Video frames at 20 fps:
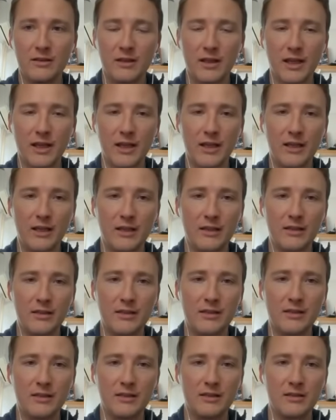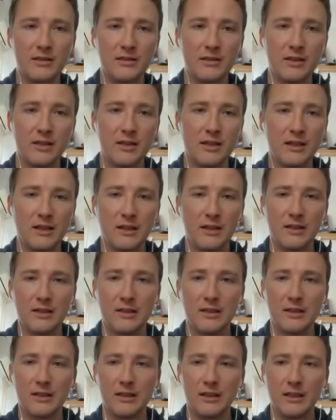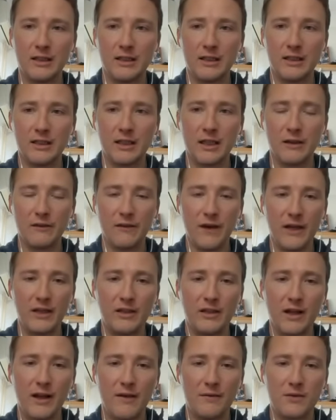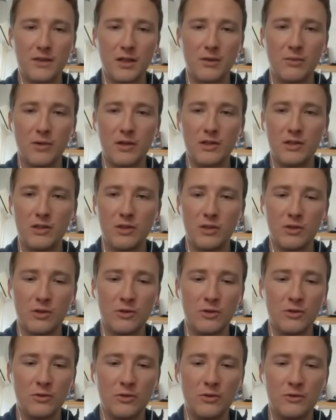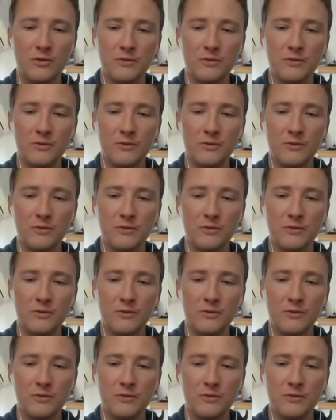And if I could have someone do,